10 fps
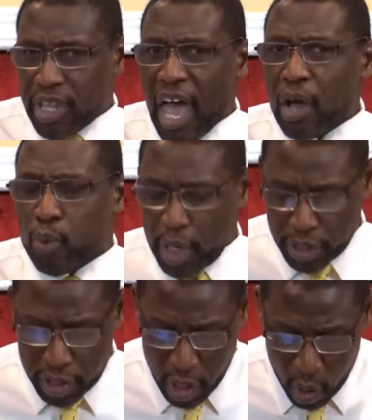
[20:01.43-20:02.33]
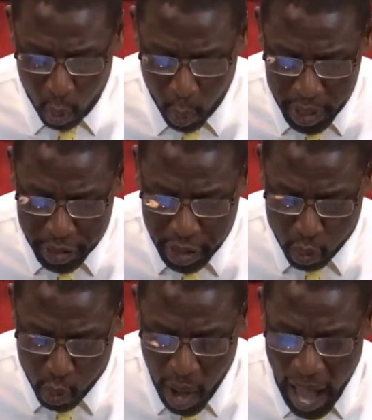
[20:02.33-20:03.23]
that which which is
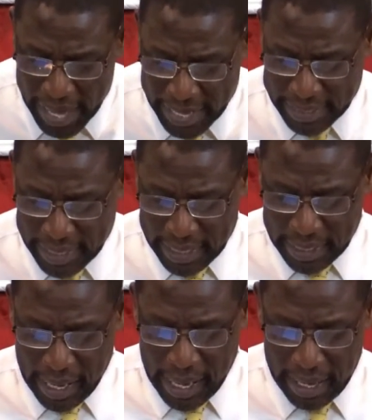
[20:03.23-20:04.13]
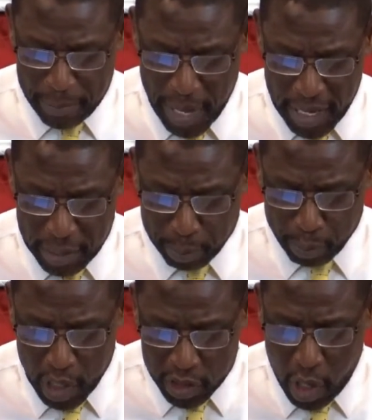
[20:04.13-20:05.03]
right. Amen.
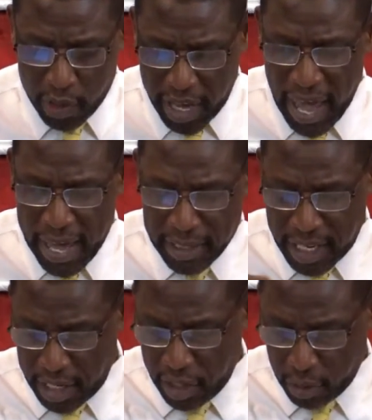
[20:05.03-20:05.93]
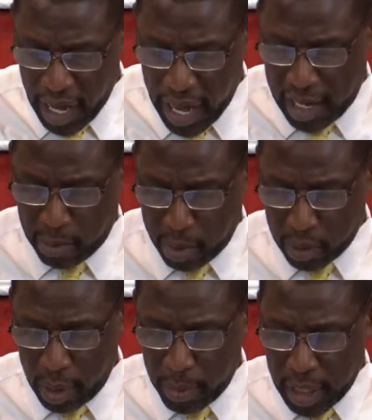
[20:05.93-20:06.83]
So Cain killed Abel.
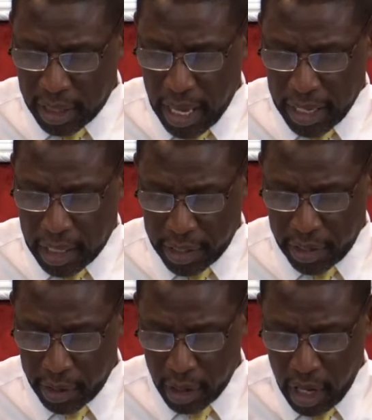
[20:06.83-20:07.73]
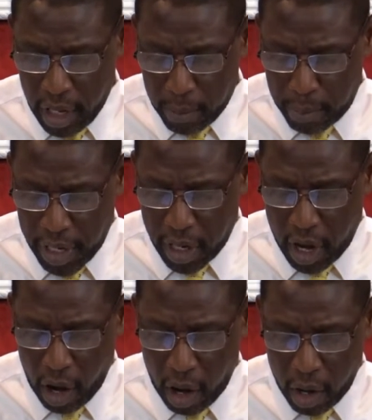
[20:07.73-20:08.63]
Let me get that clear.
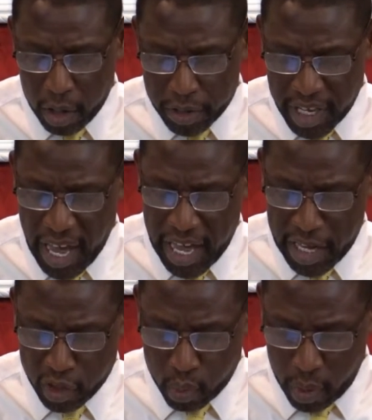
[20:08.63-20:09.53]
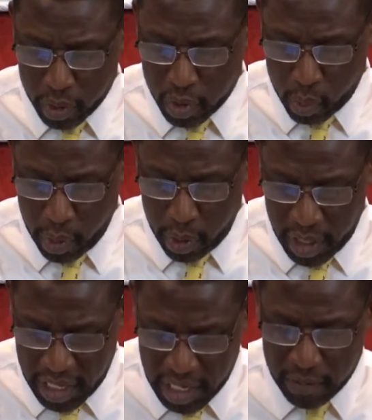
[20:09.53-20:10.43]
Because Cain's works
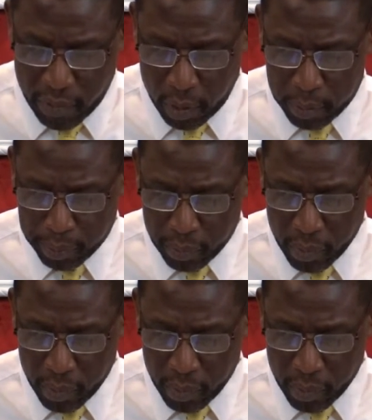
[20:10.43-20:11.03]
were evil